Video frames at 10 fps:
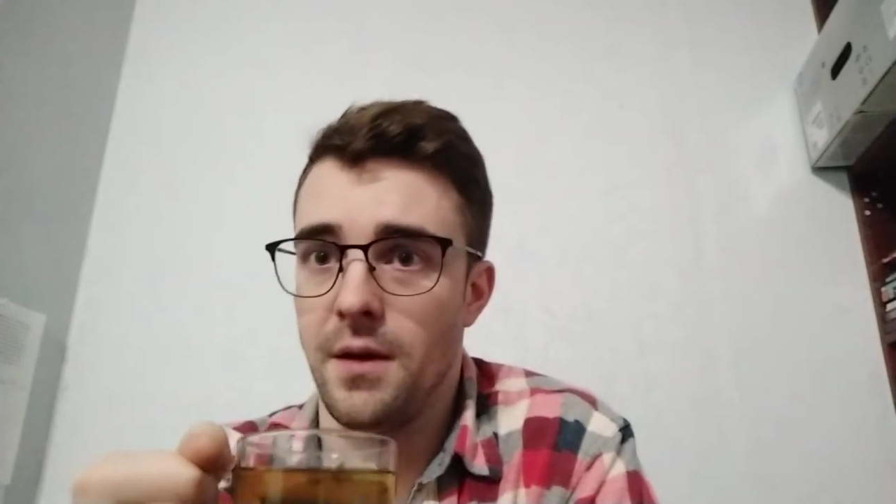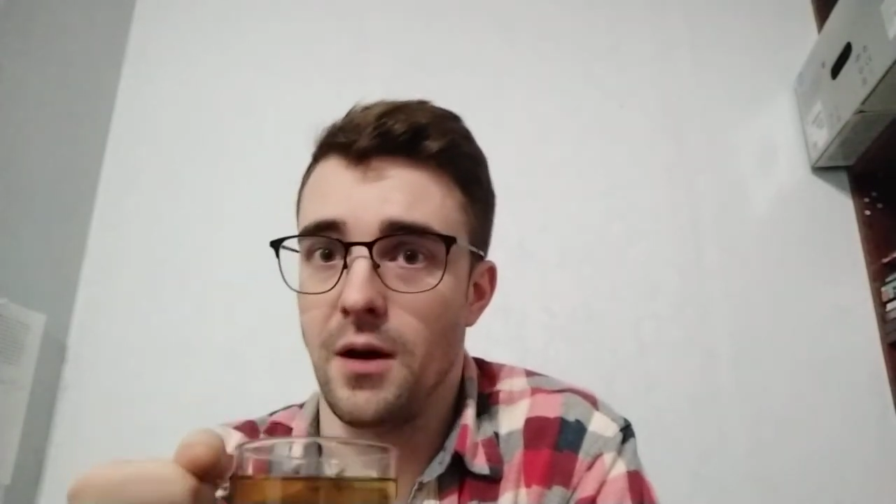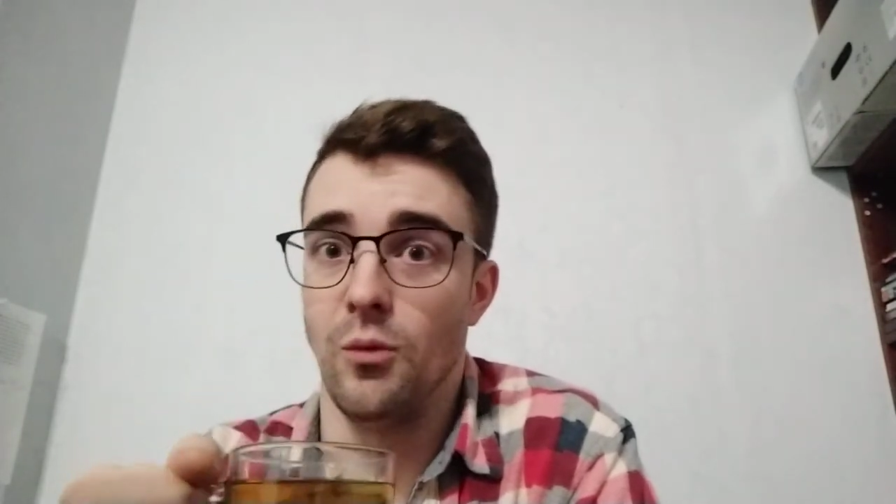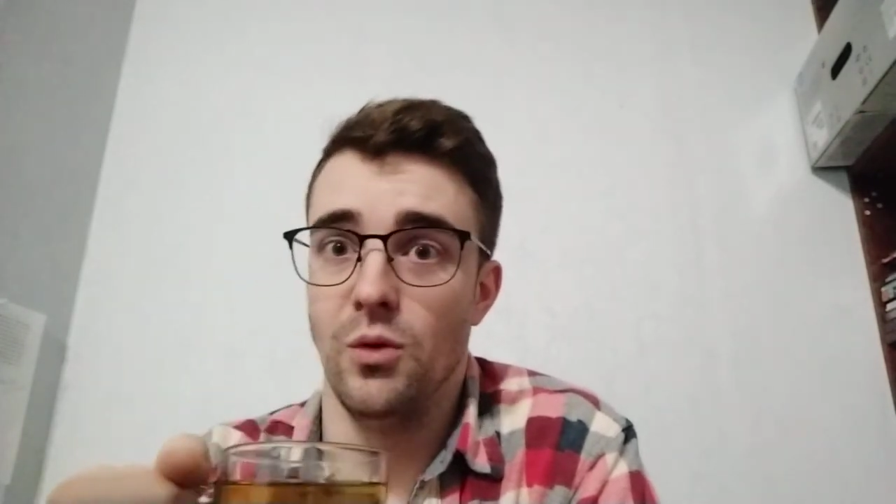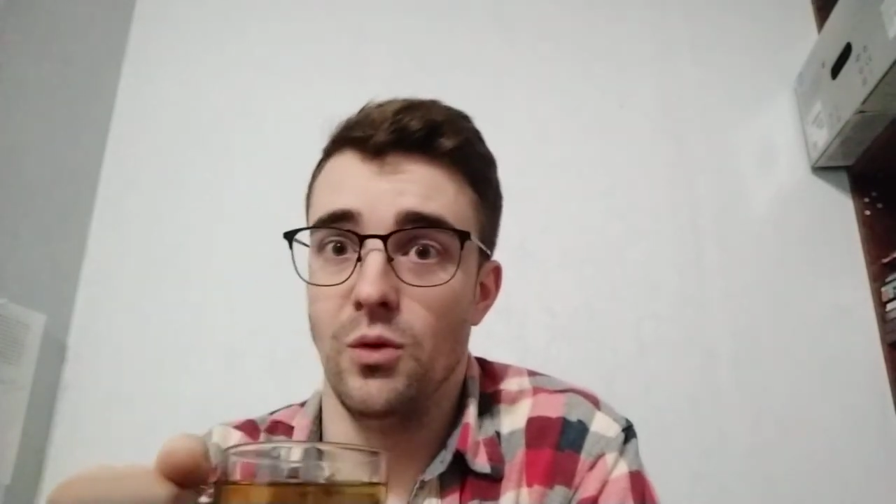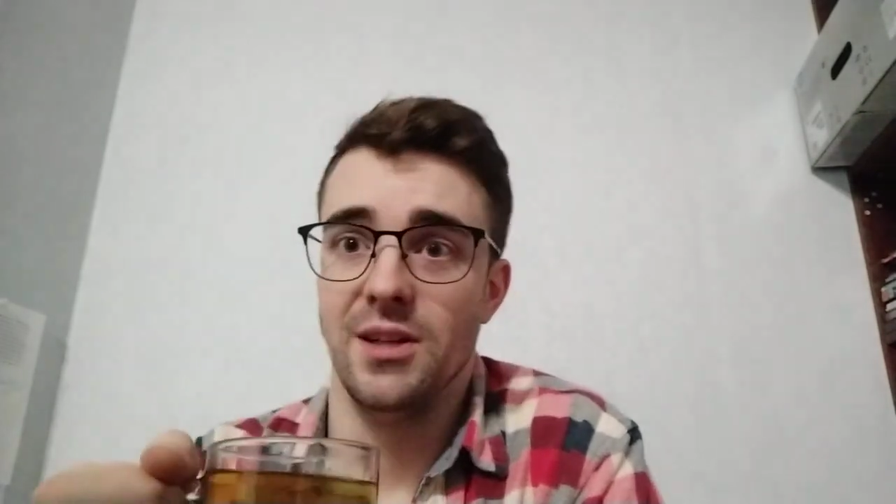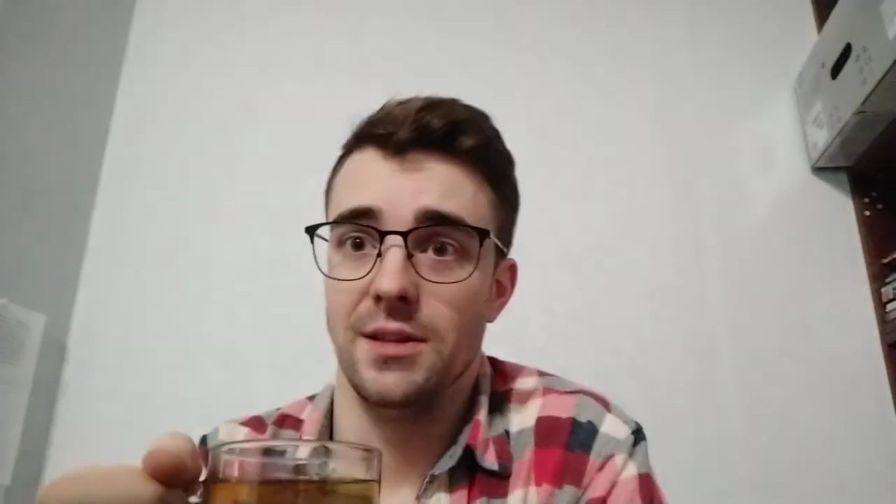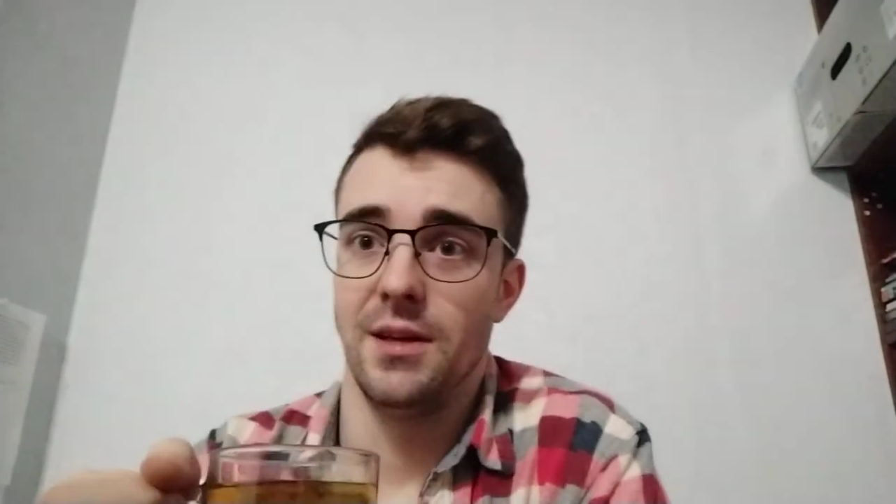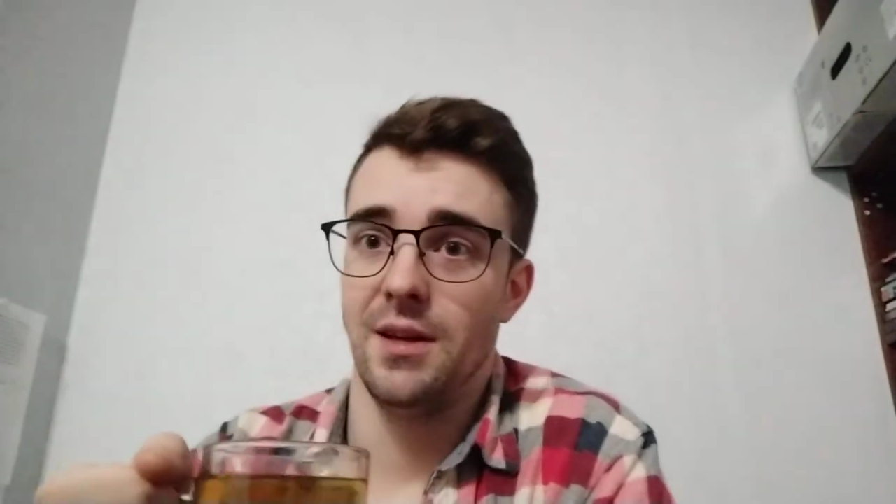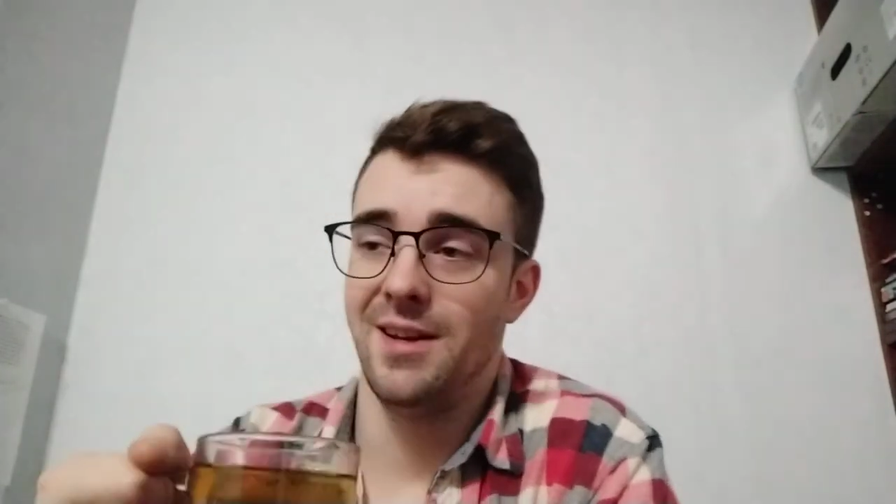a
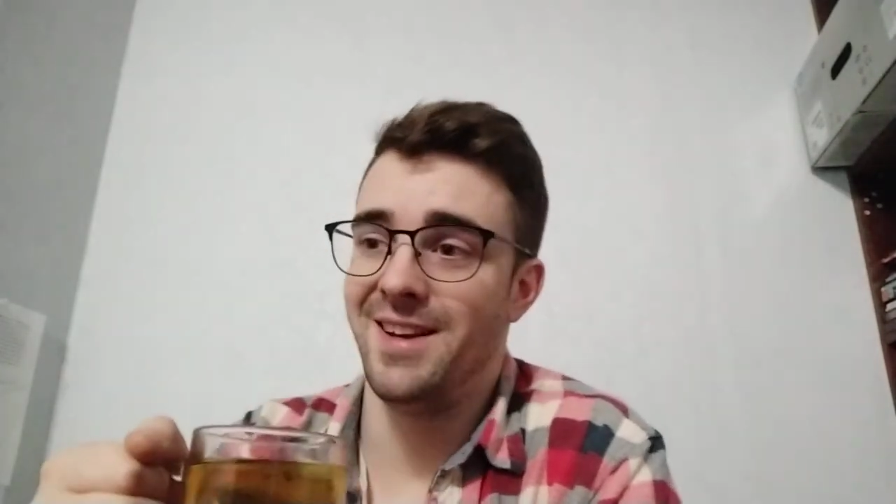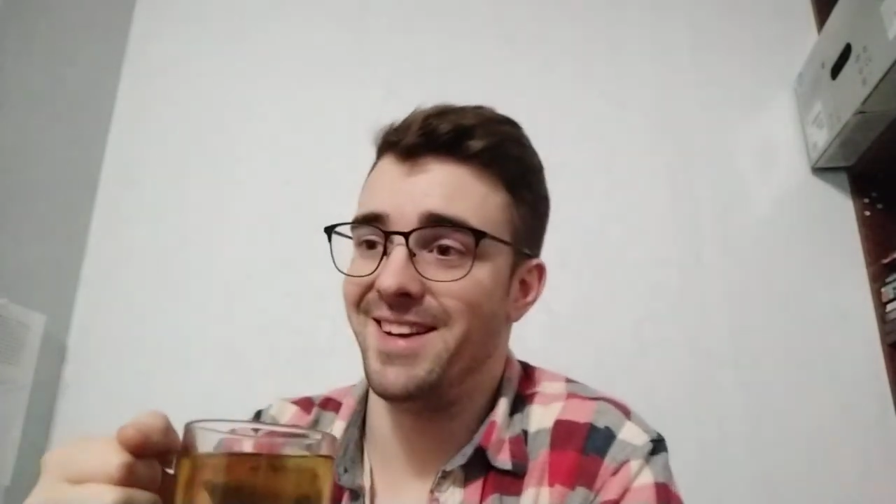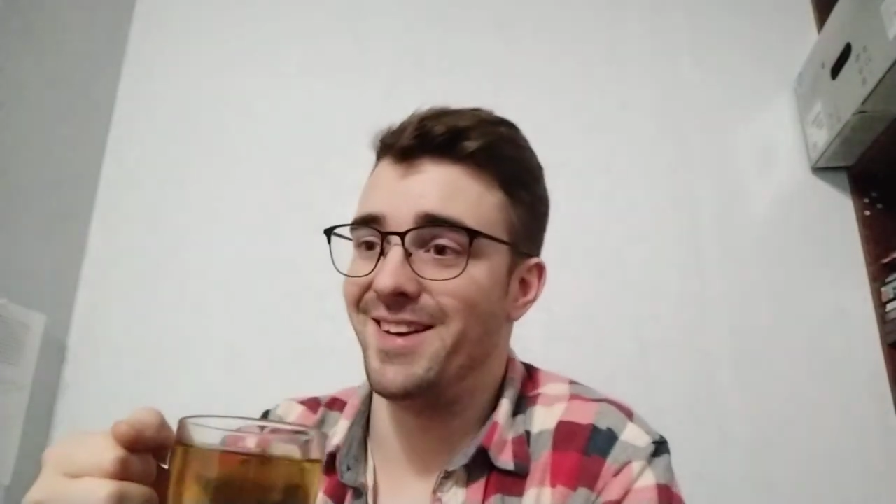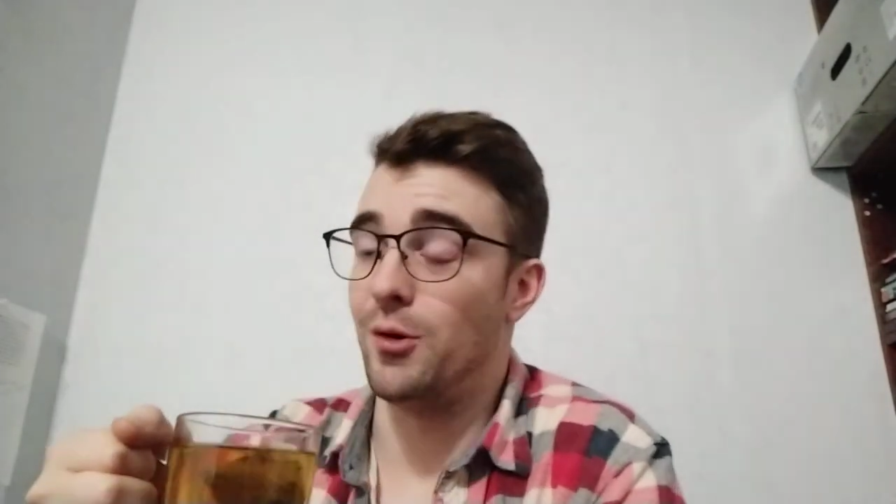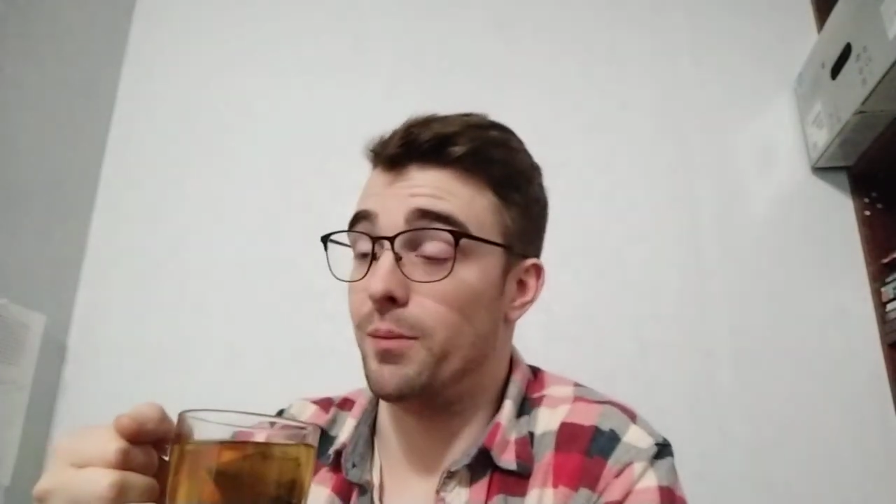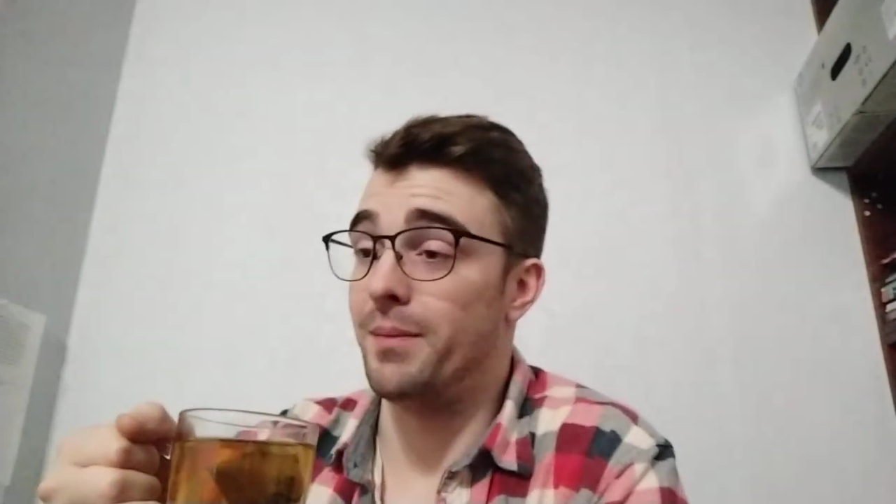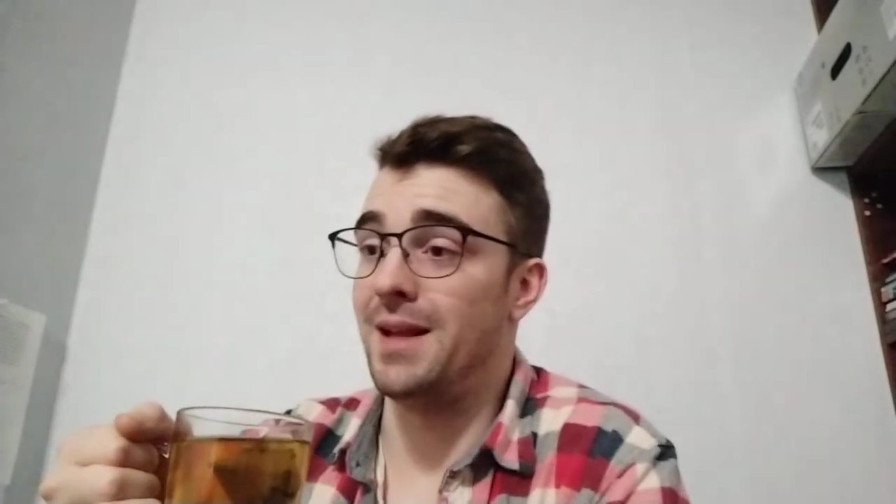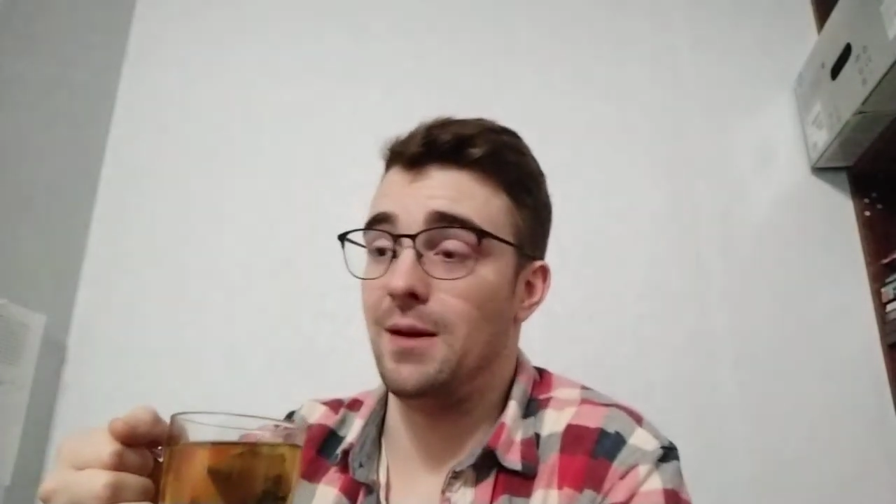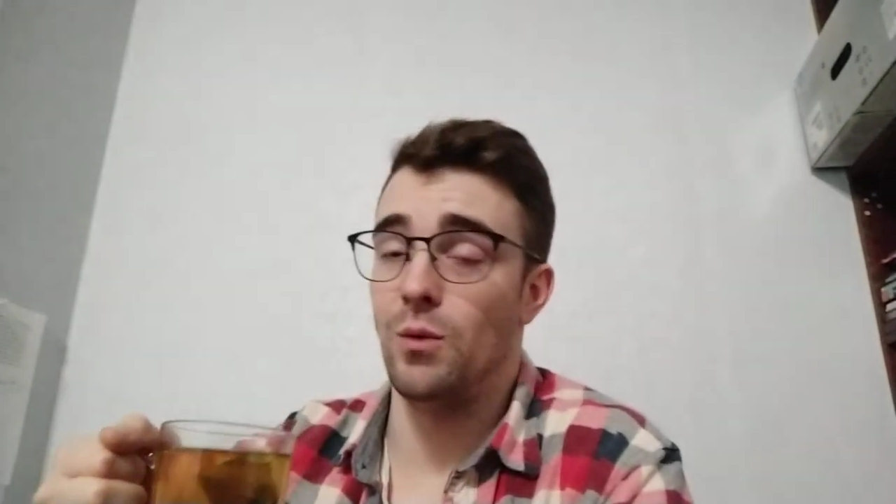world, many